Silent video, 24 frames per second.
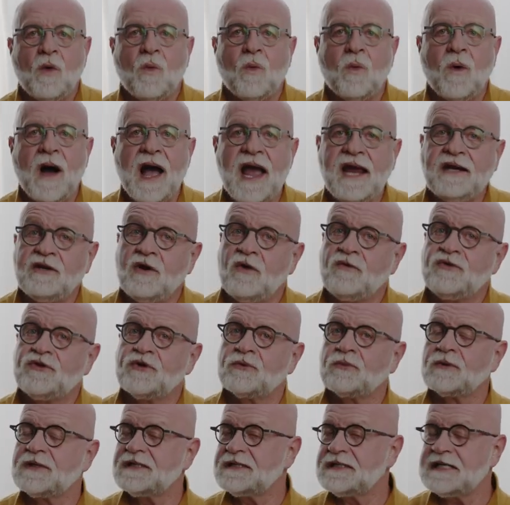Why don't
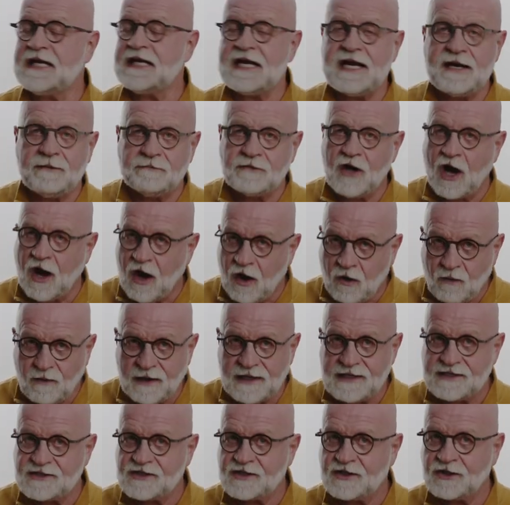the redeemed
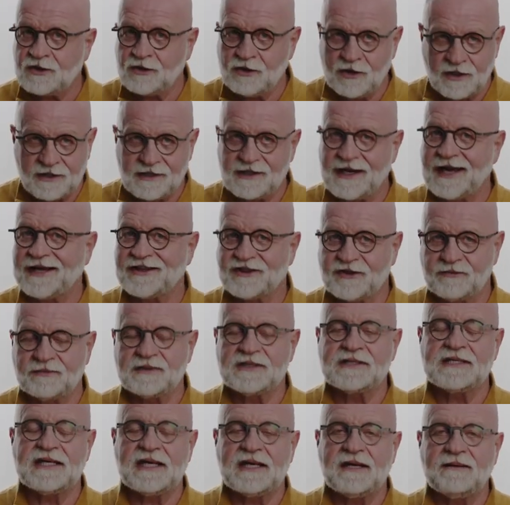always look like the
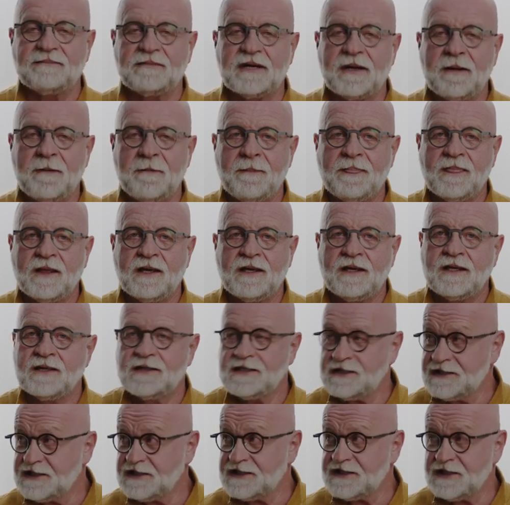redeemed?
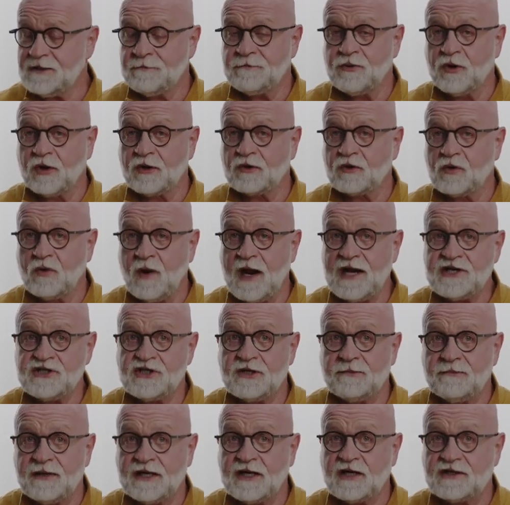This is an important
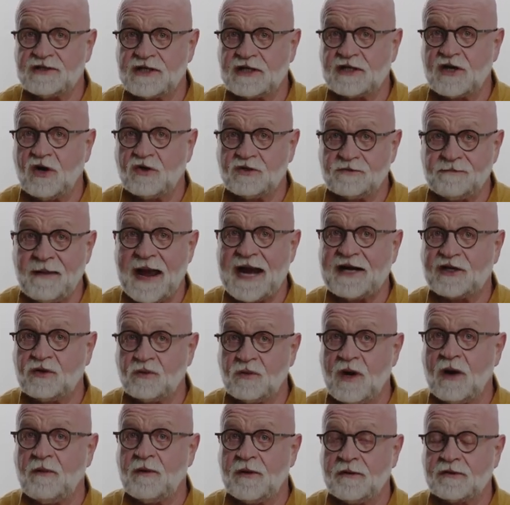question because it goes back to
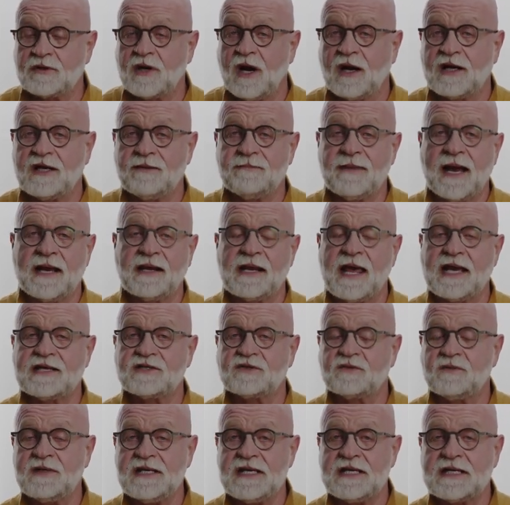what we were talking about
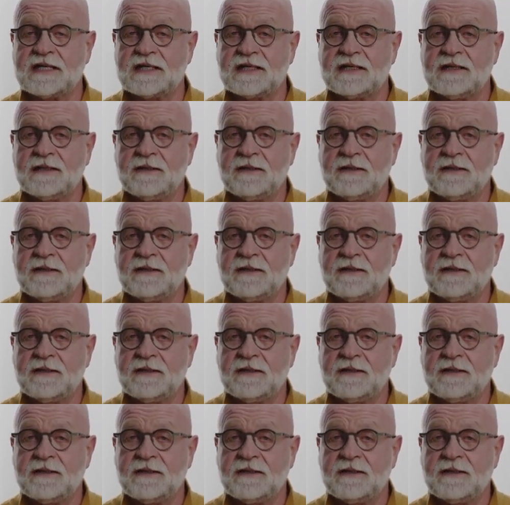last week.